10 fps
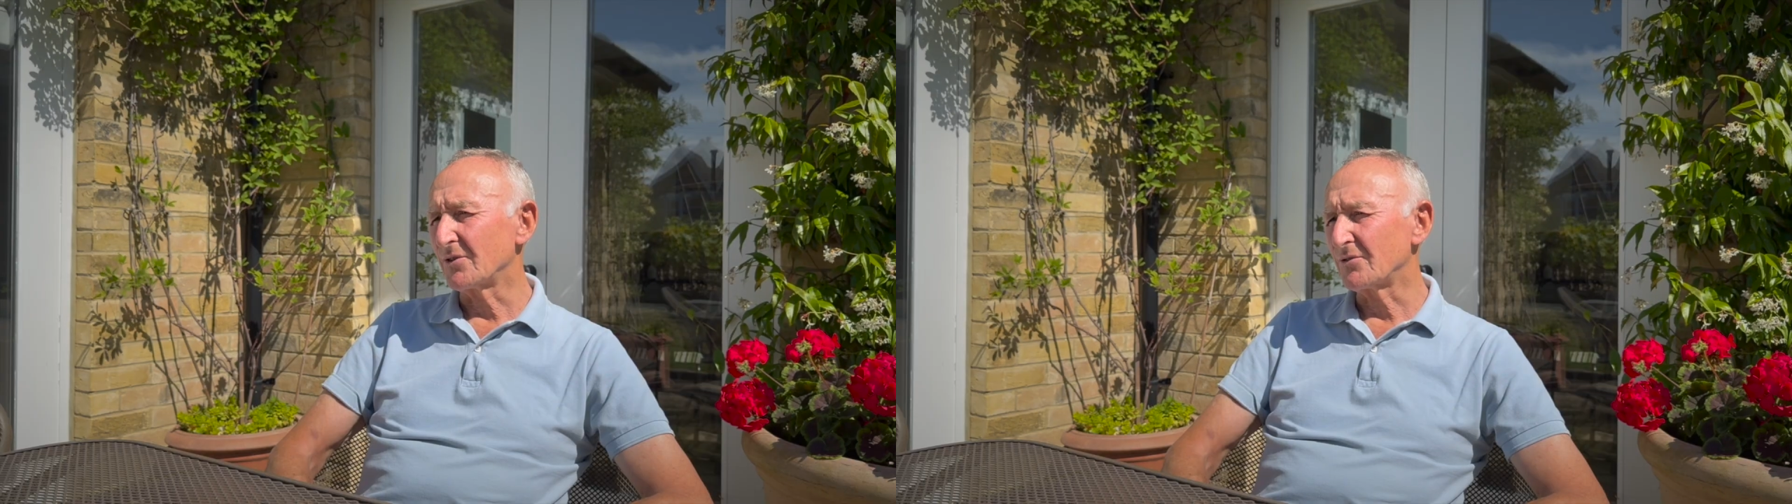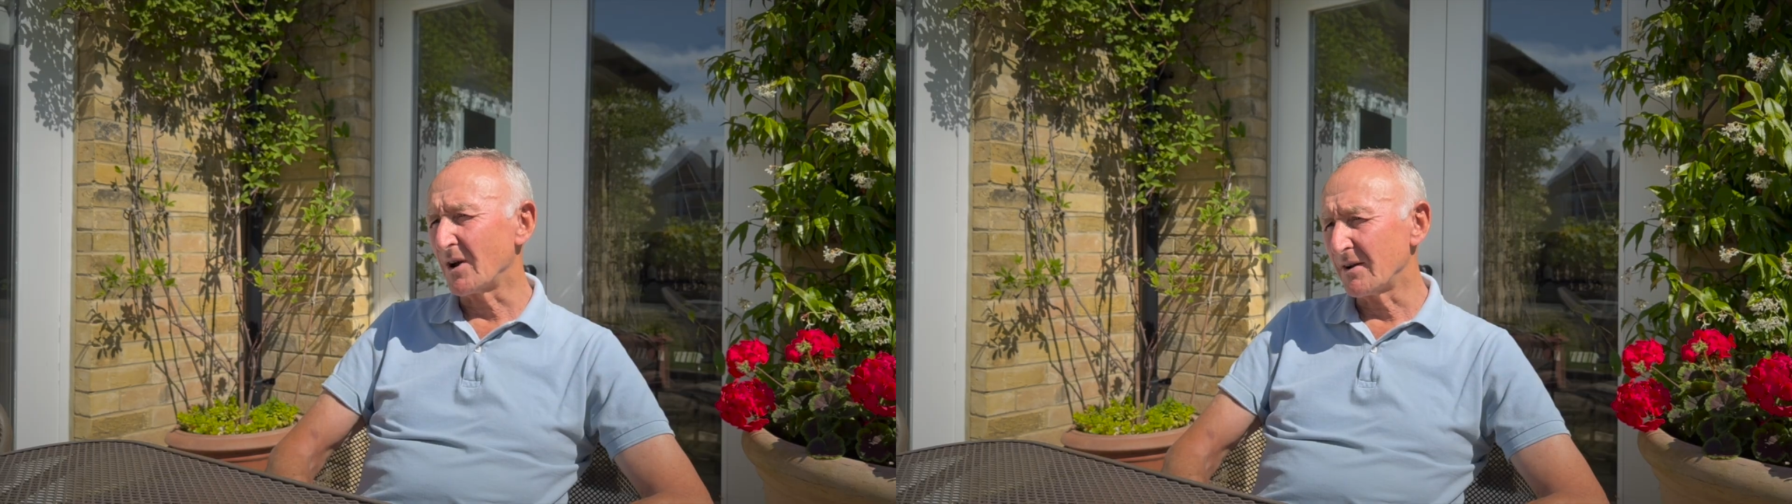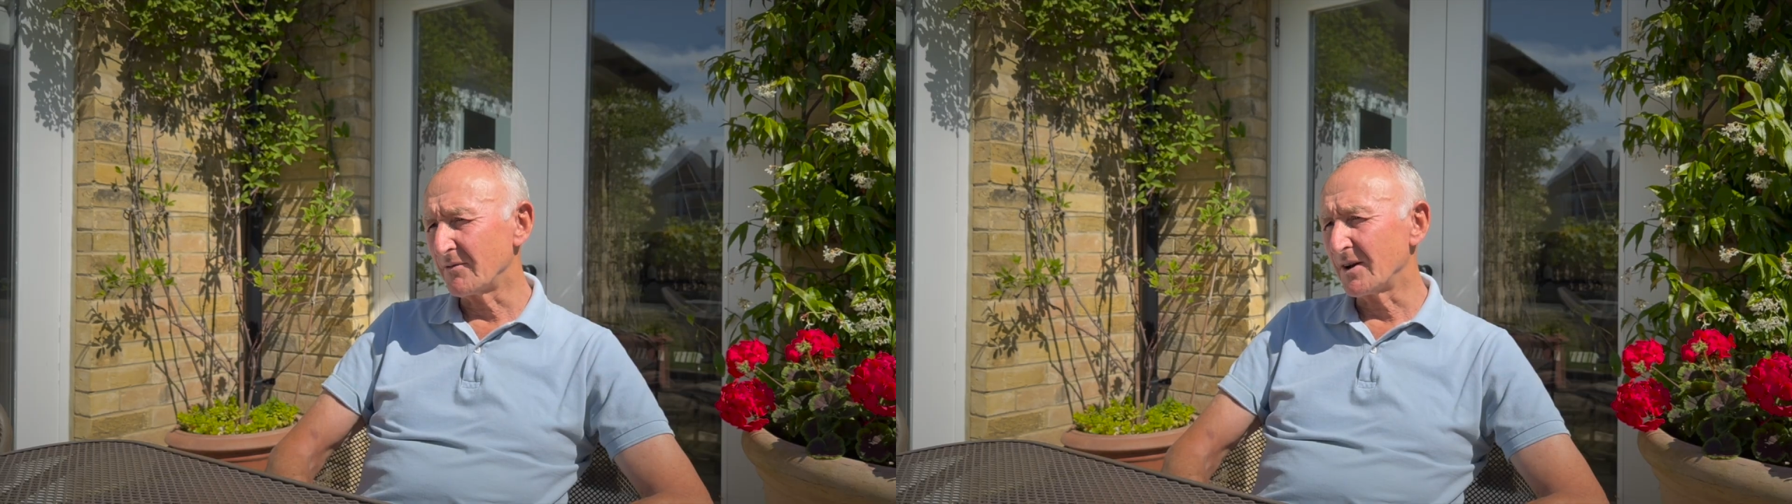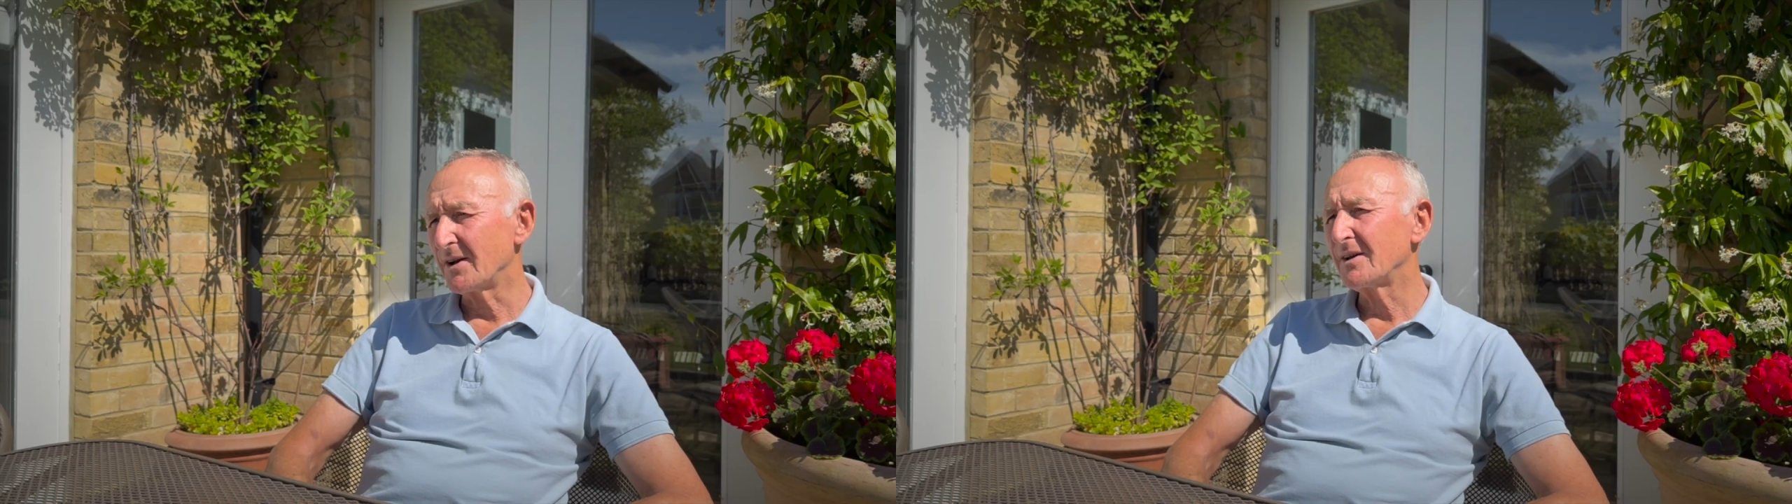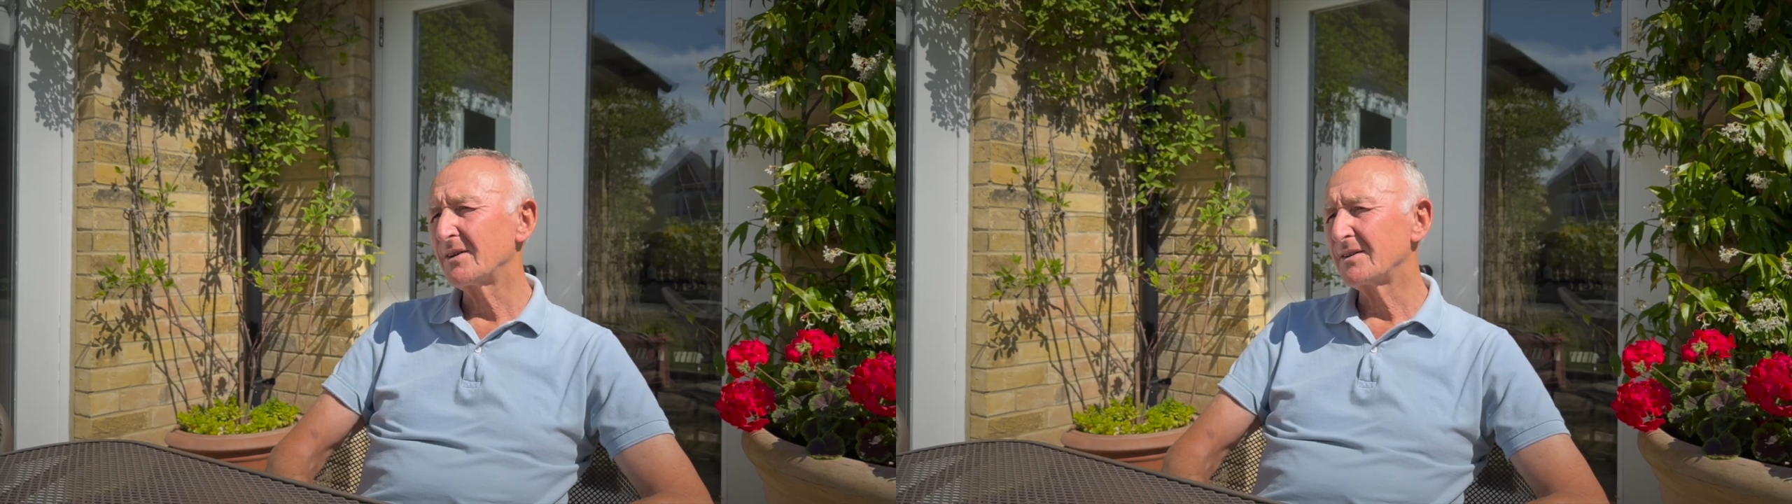
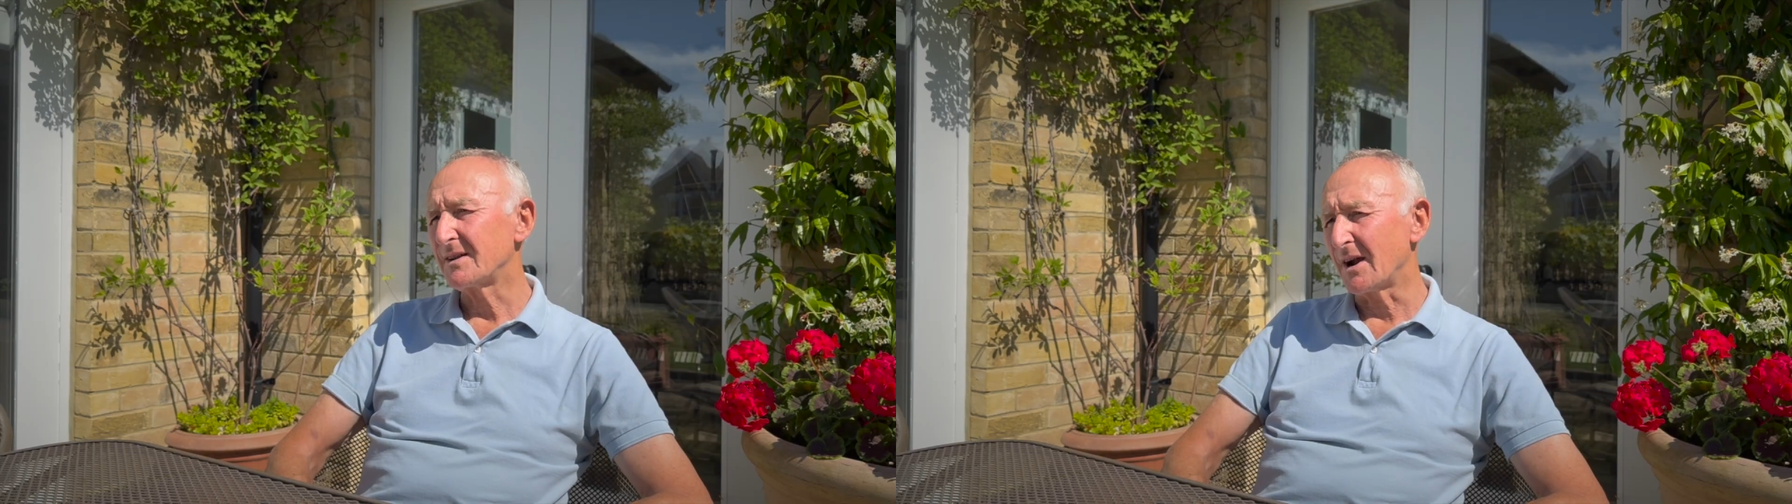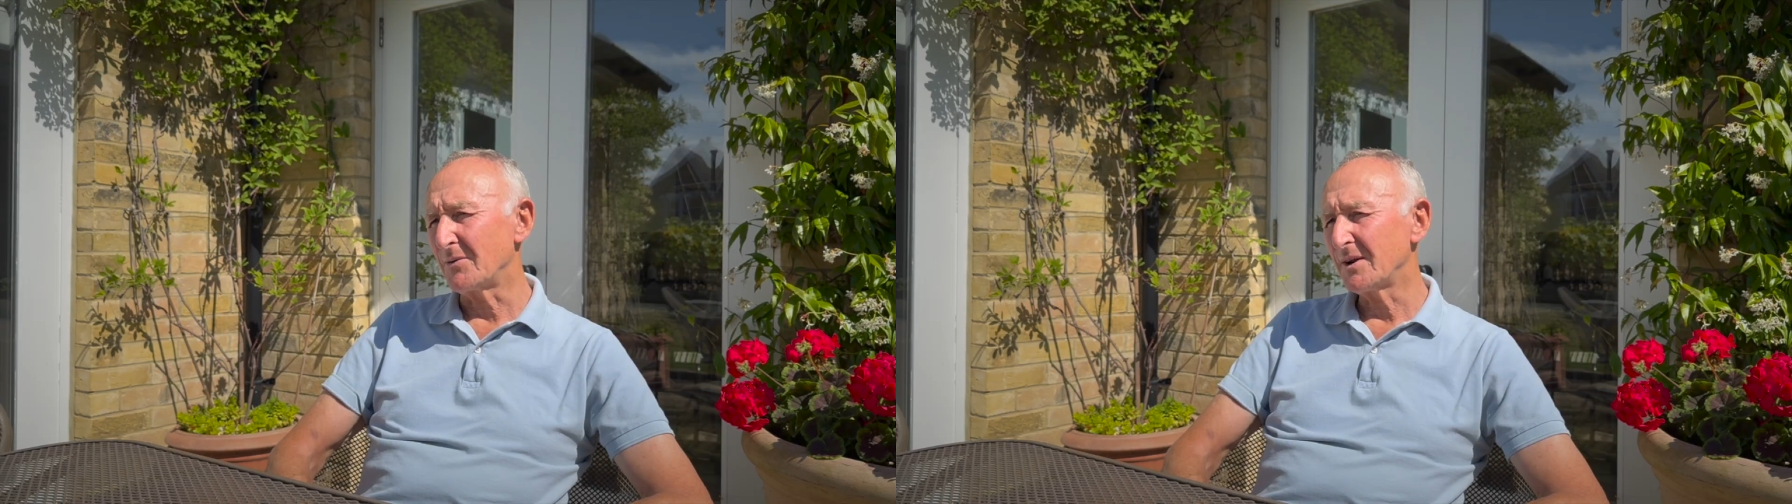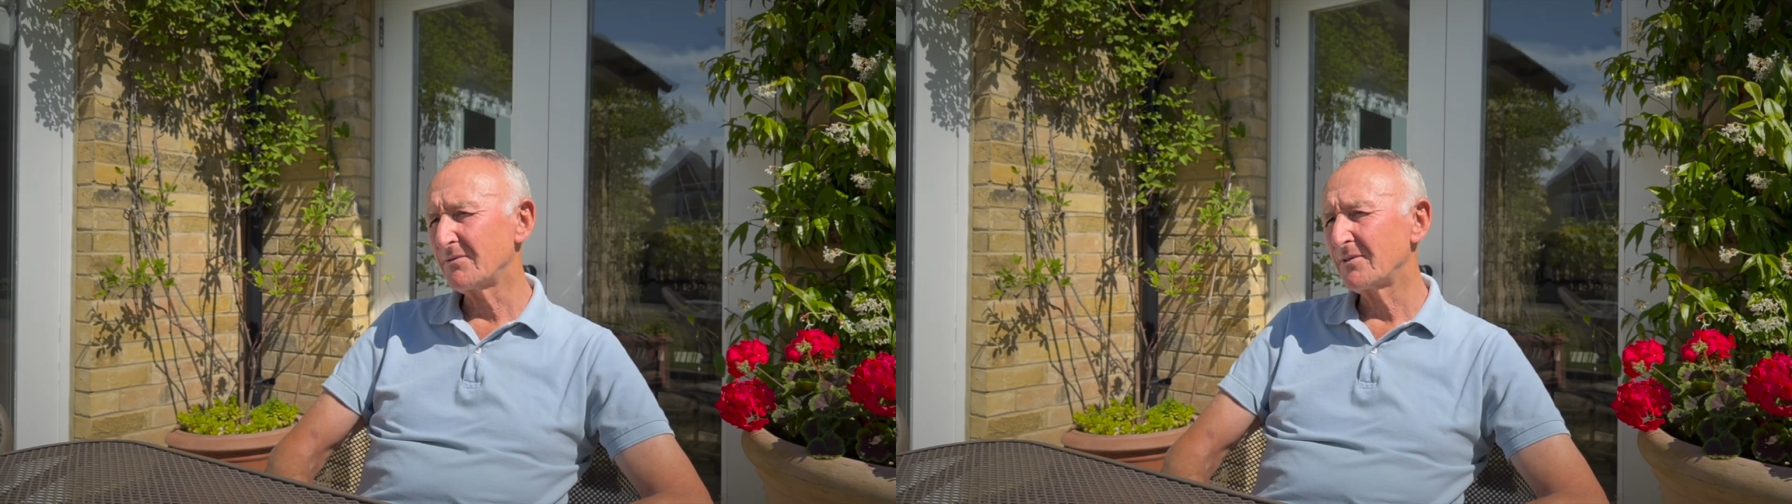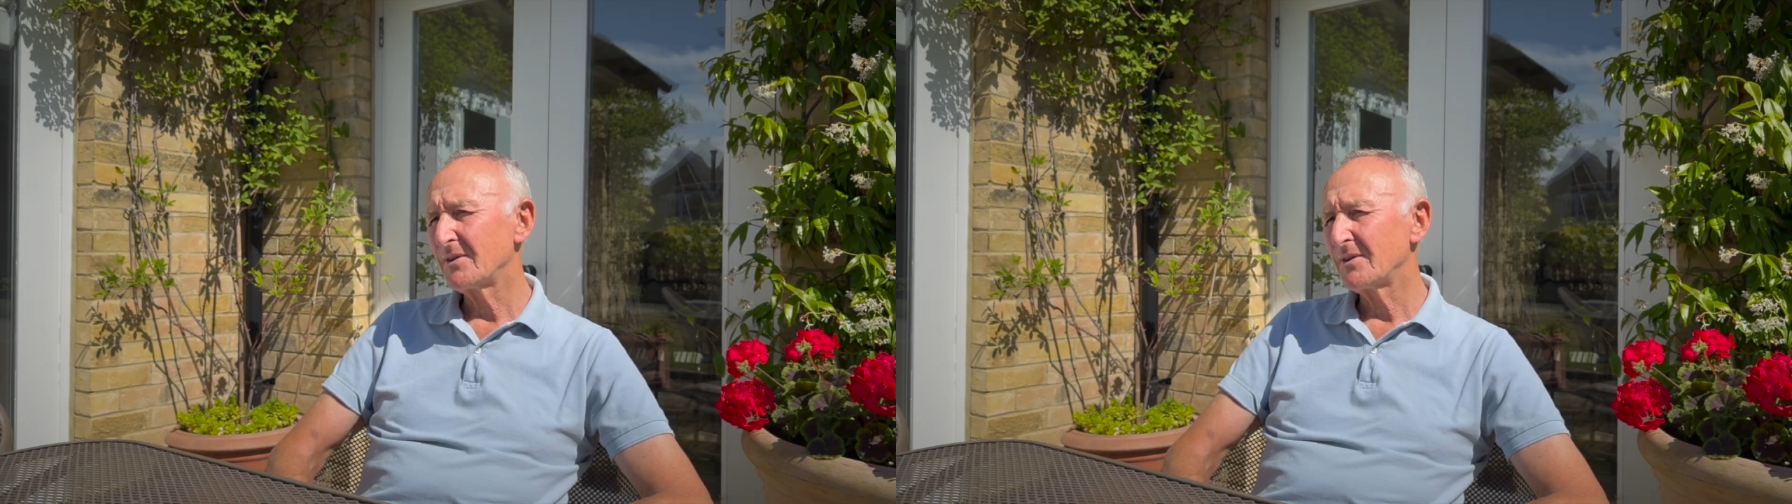Driver tariff,